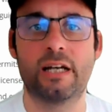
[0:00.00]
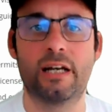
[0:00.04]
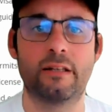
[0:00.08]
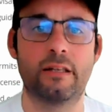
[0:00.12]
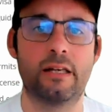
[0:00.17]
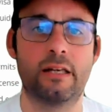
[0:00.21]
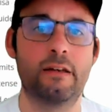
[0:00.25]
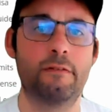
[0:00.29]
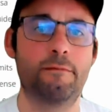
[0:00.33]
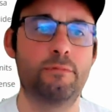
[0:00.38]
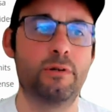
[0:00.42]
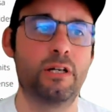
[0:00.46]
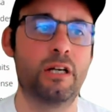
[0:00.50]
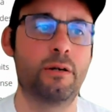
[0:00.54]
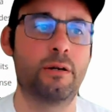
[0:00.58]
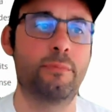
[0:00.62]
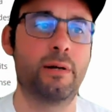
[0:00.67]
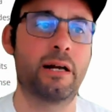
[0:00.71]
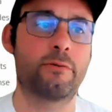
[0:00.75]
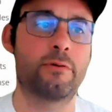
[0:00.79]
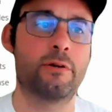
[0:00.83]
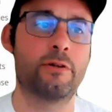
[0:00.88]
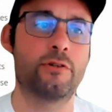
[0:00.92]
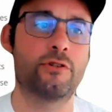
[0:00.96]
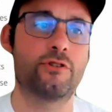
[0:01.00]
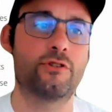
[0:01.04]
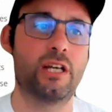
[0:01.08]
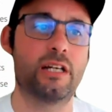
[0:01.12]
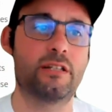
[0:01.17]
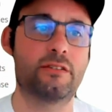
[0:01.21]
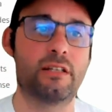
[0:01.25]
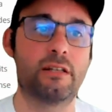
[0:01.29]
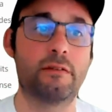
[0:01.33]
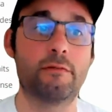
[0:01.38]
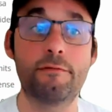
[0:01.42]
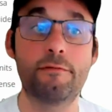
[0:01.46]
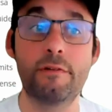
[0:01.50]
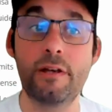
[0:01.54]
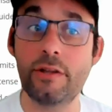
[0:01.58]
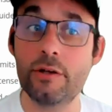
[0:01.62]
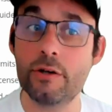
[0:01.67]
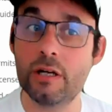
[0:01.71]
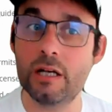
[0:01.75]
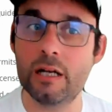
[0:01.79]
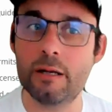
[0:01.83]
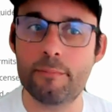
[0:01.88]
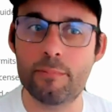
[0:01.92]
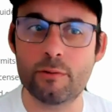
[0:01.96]
had FBI background checks and
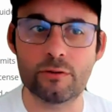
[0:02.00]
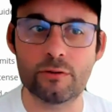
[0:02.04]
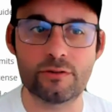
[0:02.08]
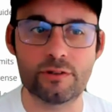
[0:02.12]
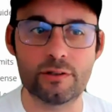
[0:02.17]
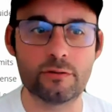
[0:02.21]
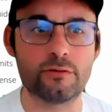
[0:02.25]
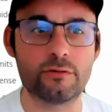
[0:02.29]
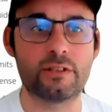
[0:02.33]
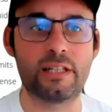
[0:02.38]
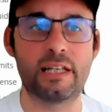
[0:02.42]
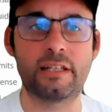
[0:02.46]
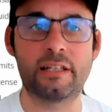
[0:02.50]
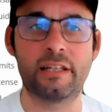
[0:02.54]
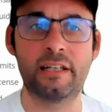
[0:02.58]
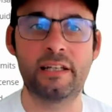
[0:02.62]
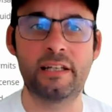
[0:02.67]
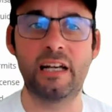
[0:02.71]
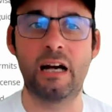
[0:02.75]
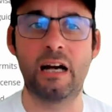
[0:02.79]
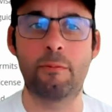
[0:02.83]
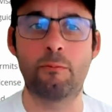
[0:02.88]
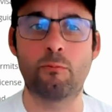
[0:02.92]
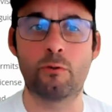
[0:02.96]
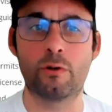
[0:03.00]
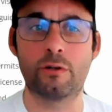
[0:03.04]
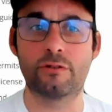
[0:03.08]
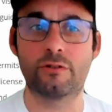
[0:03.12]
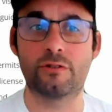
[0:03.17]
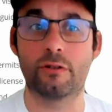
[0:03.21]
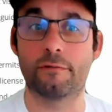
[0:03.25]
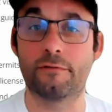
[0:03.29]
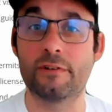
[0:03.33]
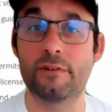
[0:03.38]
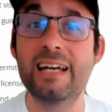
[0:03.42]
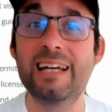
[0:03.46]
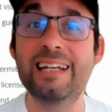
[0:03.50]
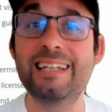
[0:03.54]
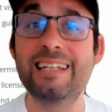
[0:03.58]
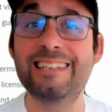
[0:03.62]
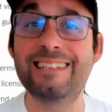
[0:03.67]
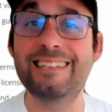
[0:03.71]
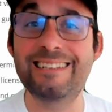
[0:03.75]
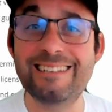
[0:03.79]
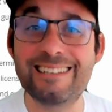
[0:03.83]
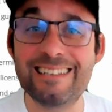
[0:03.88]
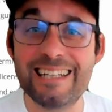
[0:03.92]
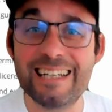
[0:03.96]
federal apostilles taking upwards of
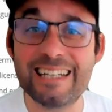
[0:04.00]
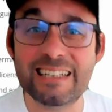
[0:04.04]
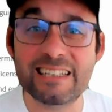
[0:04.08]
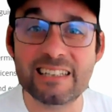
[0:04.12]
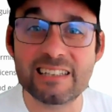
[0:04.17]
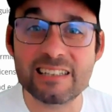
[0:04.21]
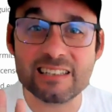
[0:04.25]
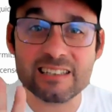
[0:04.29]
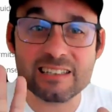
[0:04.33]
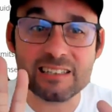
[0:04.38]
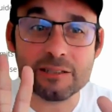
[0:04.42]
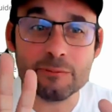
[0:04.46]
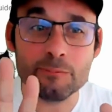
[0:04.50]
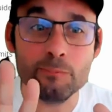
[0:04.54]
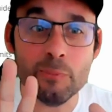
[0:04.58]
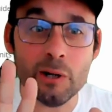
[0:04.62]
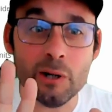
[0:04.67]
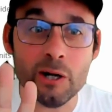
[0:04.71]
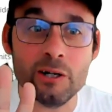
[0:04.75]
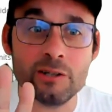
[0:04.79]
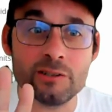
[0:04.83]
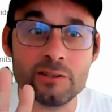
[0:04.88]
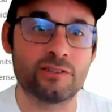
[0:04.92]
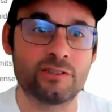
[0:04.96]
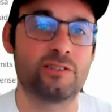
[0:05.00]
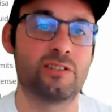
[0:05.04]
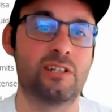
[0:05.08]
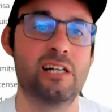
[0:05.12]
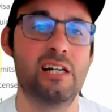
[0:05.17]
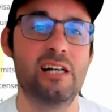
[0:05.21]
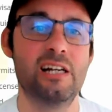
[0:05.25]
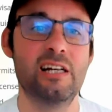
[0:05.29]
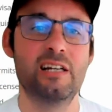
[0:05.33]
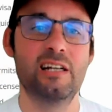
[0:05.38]
6 months.